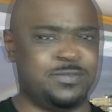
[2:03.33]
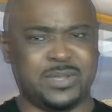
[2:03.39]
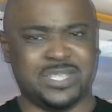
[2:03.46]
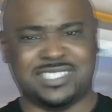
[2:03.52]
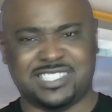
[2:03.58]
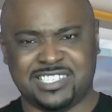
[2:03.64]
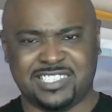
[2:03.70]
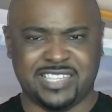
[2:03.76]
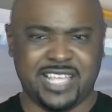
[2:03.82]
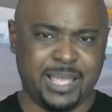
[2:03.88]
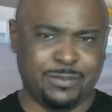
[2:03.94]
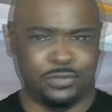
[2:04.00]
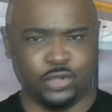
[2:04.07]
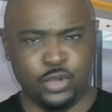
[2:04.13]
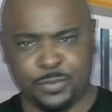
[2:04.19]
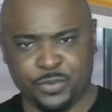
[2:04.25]
been
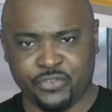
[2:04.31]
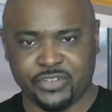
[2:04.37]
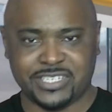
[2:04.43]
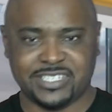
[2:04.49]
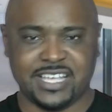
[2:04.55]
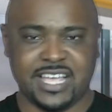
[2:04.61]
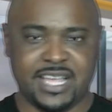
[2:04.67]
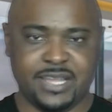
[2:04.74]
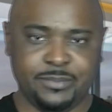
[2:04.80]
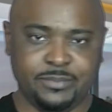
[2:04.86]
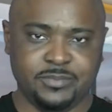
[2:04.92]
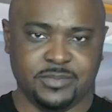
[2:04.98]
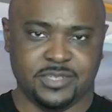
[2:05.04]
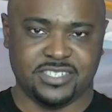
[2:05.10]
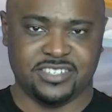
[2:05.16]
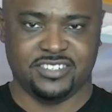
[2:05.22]
stamped numerous
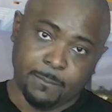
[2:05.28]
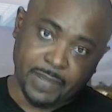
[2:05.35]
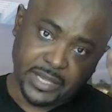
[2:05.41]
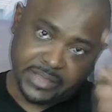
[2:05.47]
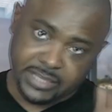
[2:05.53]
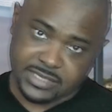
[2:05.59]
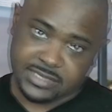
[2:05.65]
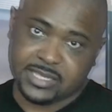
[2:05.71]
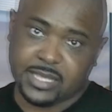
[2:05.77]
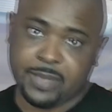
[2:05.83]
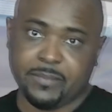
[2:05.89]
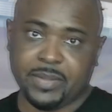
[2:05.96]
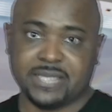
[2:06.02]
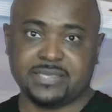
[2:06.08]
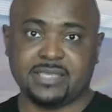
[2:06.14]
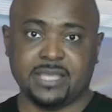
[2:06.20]
times, but this
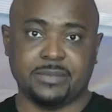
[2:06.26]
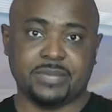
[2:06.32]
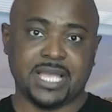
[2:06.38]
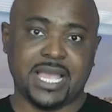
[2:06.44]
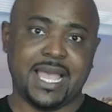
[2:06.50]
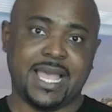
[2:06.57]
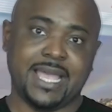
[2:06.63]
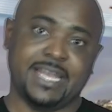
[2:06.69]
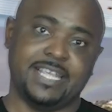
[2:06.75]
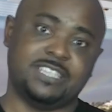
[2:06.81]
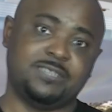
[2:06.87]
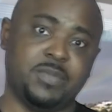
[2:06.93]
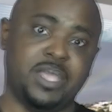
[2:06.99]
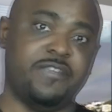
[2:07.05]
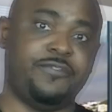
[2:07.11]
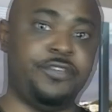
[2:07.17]
step-by-step guide is
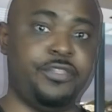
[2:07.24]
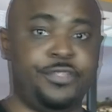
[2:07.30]
made for